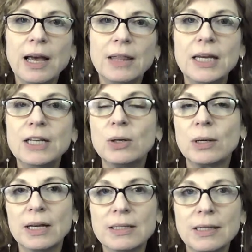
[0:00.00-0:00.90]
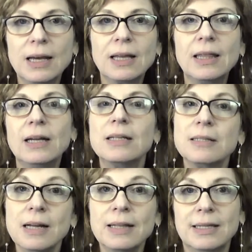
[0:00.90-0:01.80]
eat it and they don't get sick, then
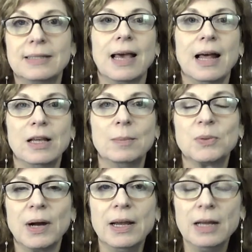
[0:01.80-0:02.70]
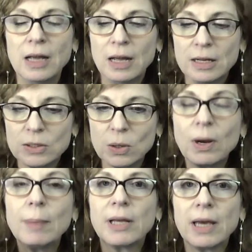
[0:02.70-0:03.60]
it's not the scallops, right?
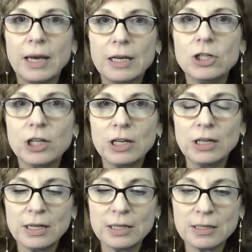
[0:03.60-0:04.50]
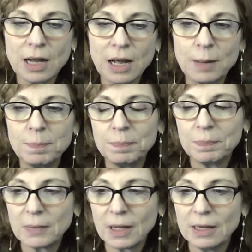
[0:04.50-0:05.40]
So replication is
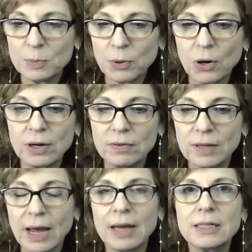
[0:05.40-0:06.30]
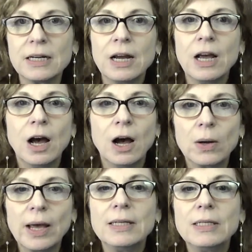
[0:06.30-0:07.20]
part of that.
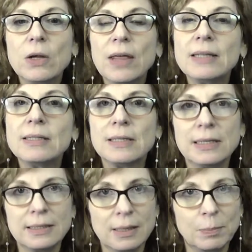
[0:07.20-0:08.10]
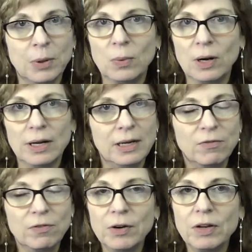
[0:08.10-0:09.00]
Okay, so that's the simple
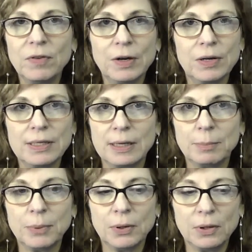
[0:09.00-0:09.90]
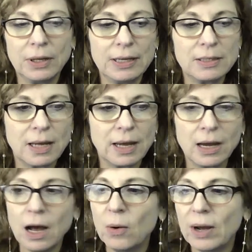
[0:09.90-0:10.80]
one. Very, very simple. It's
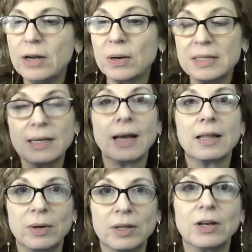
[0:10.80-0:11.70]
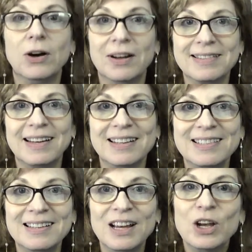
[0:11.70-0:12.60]
like, oh, I know exactly what the cause
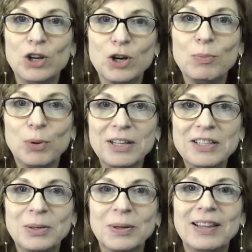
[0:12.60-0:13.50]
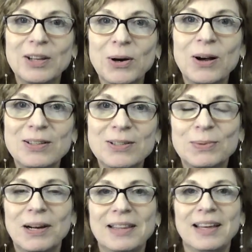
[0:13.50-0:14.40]
is. You can point to it. The cause
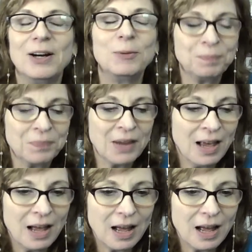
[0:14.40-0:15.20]
is right there.